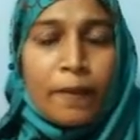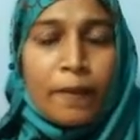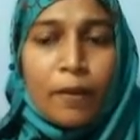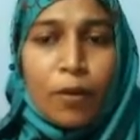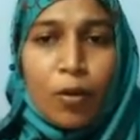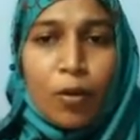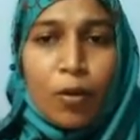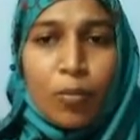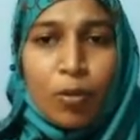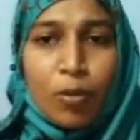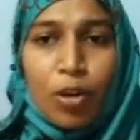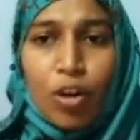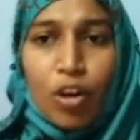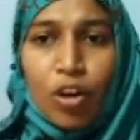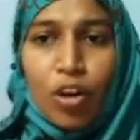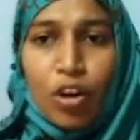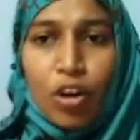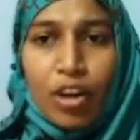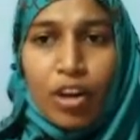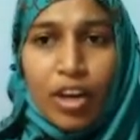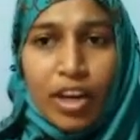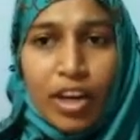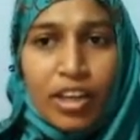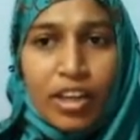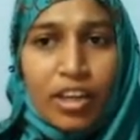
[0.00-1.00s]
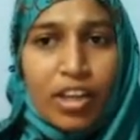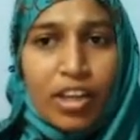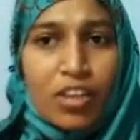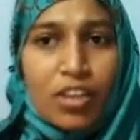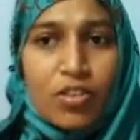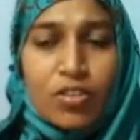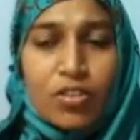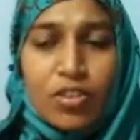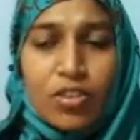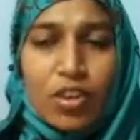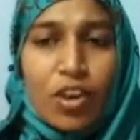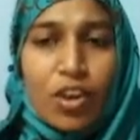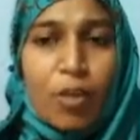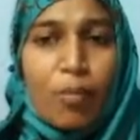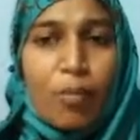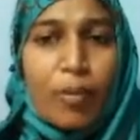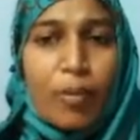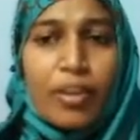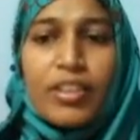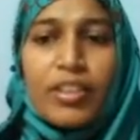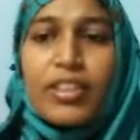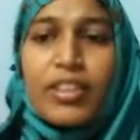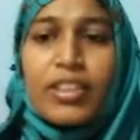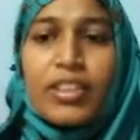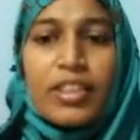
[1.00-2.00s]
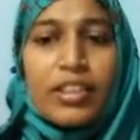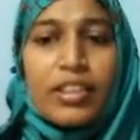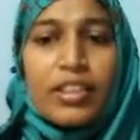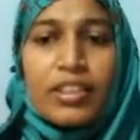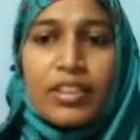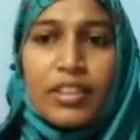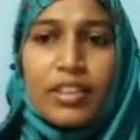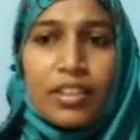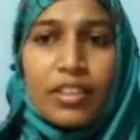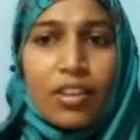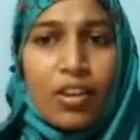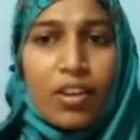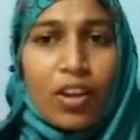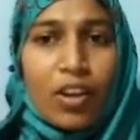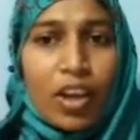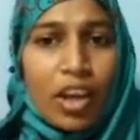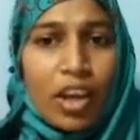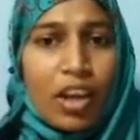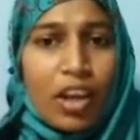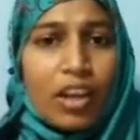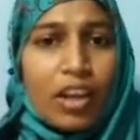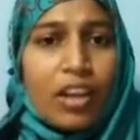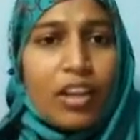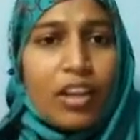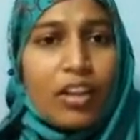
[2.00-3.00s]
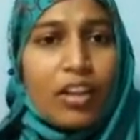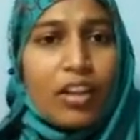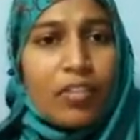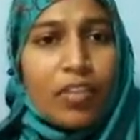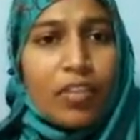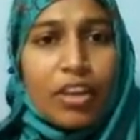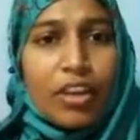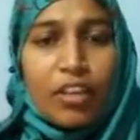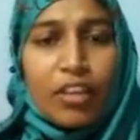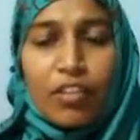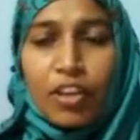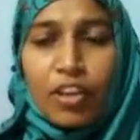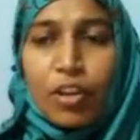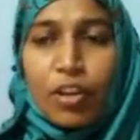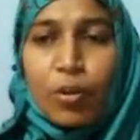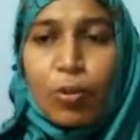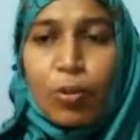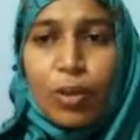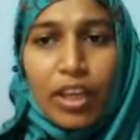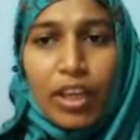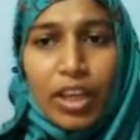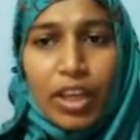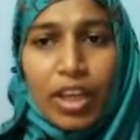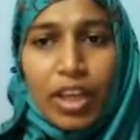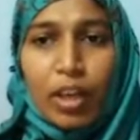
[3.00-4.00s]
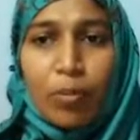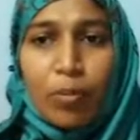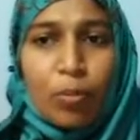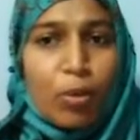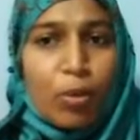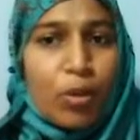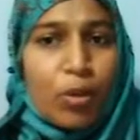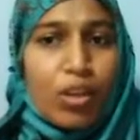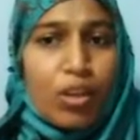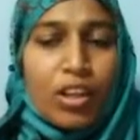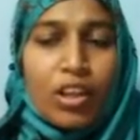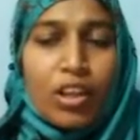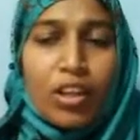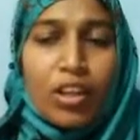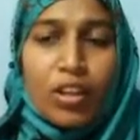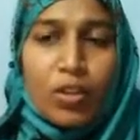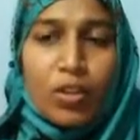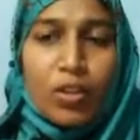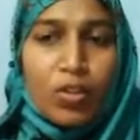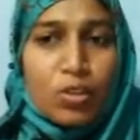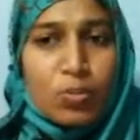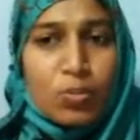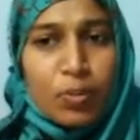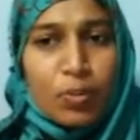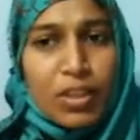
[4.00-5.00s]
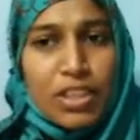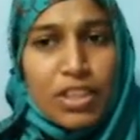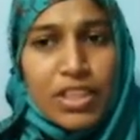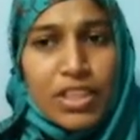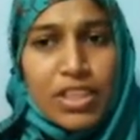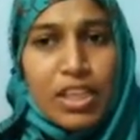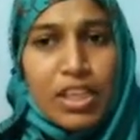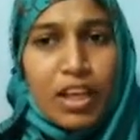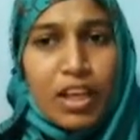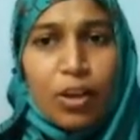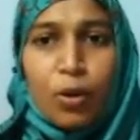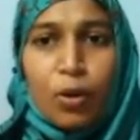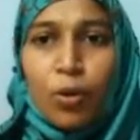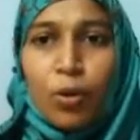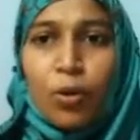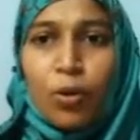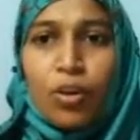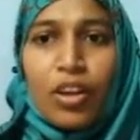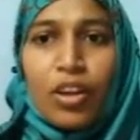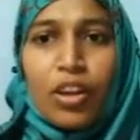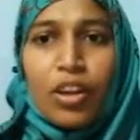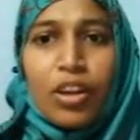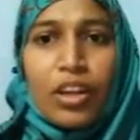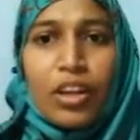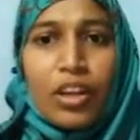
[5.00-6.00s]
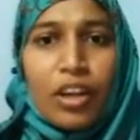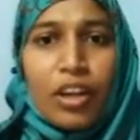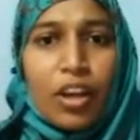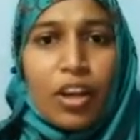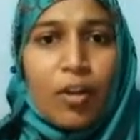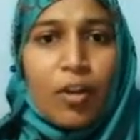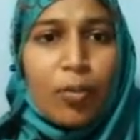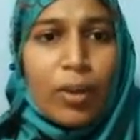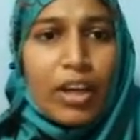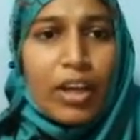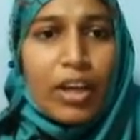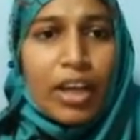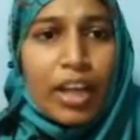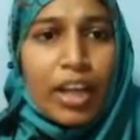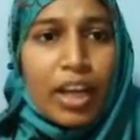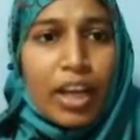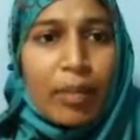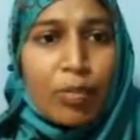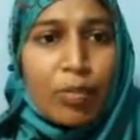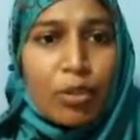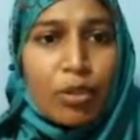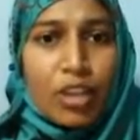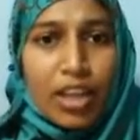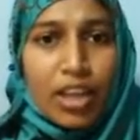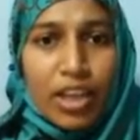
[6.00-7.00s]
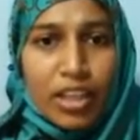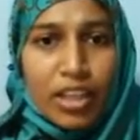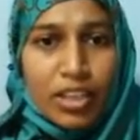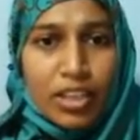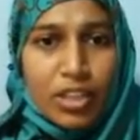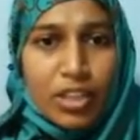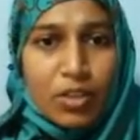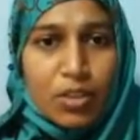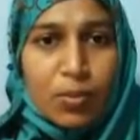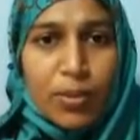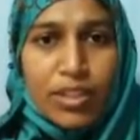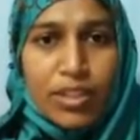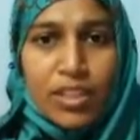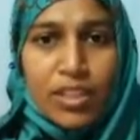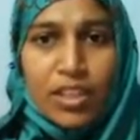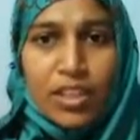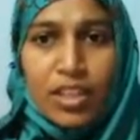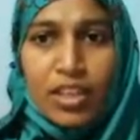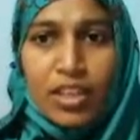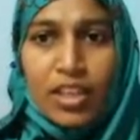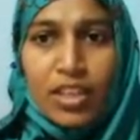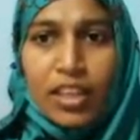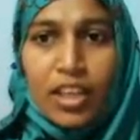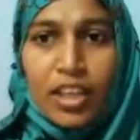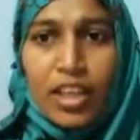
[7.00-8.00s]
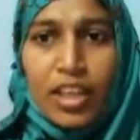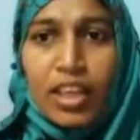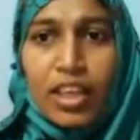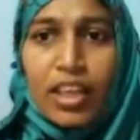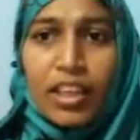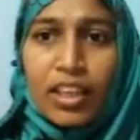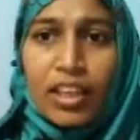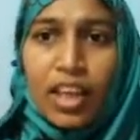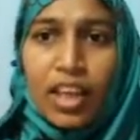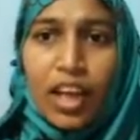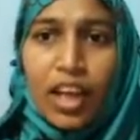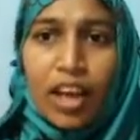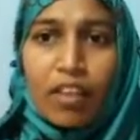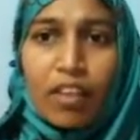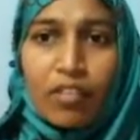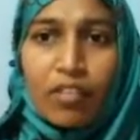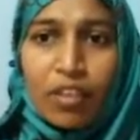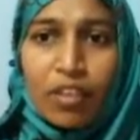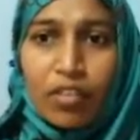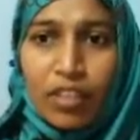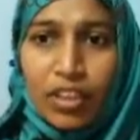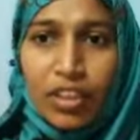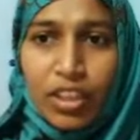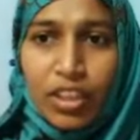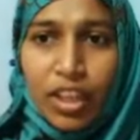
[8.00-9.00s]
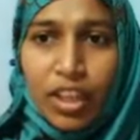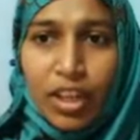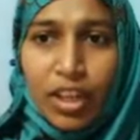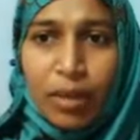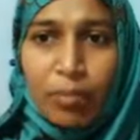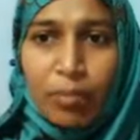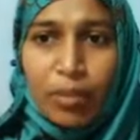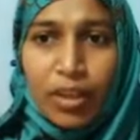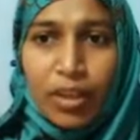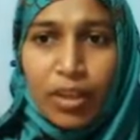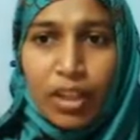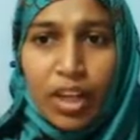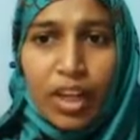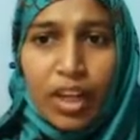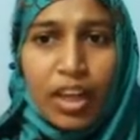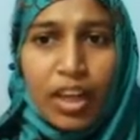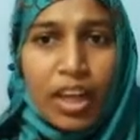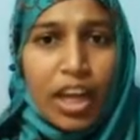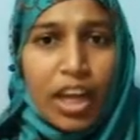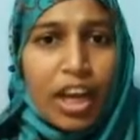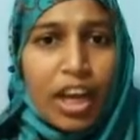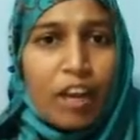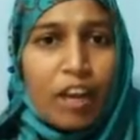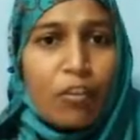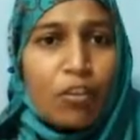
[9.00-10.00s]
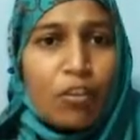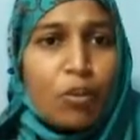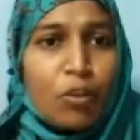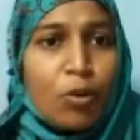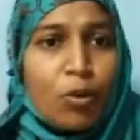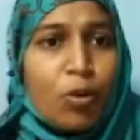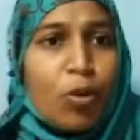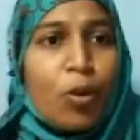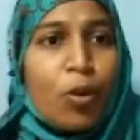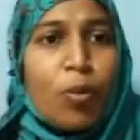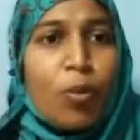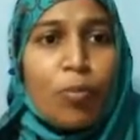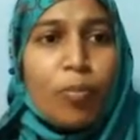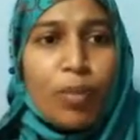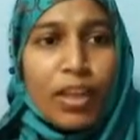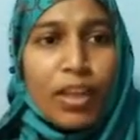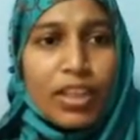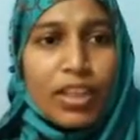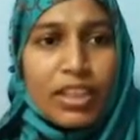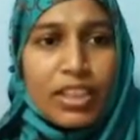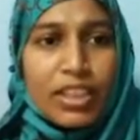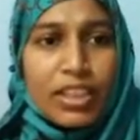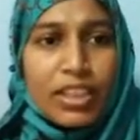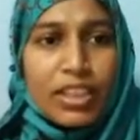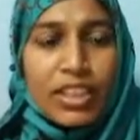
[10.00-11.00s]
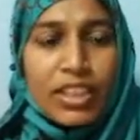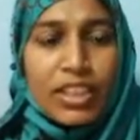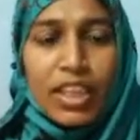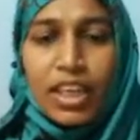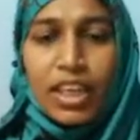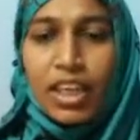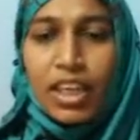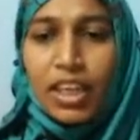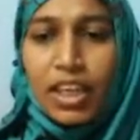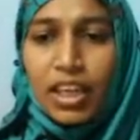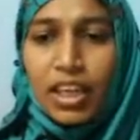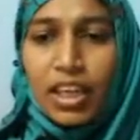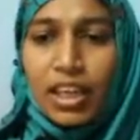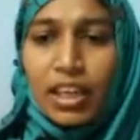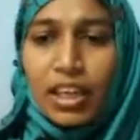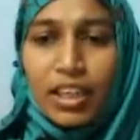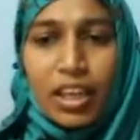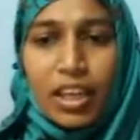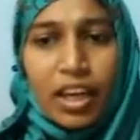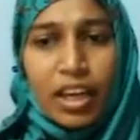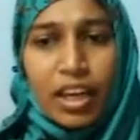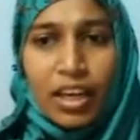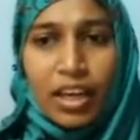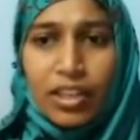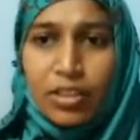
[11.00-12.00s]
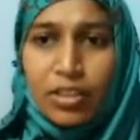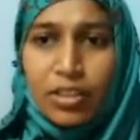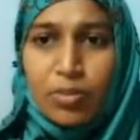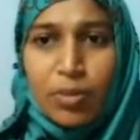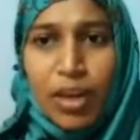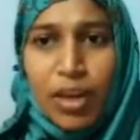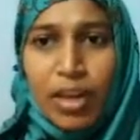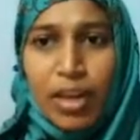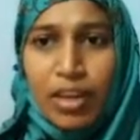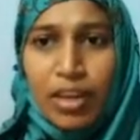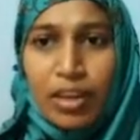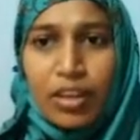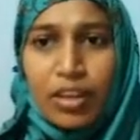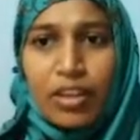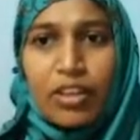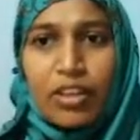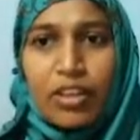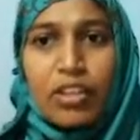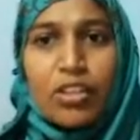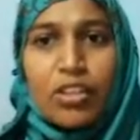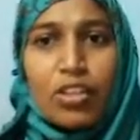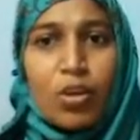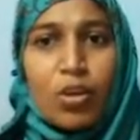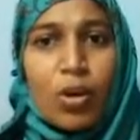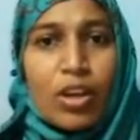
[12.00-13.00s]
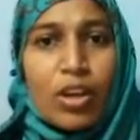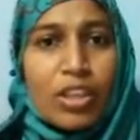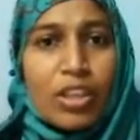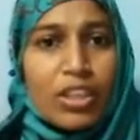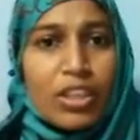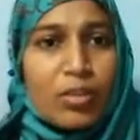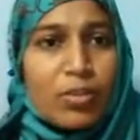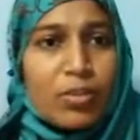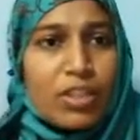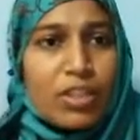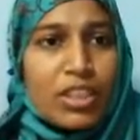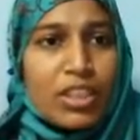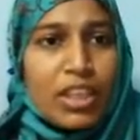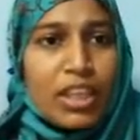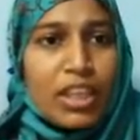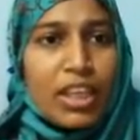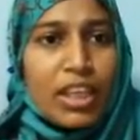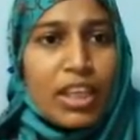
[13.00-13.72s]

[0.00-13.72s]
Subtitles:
Hope you are all writing using your pencils. Okay. Whenever you work in book, use pencil alone. Now when I come to the next question, here they have given the number and I have to place it here in the right manner. So what is missing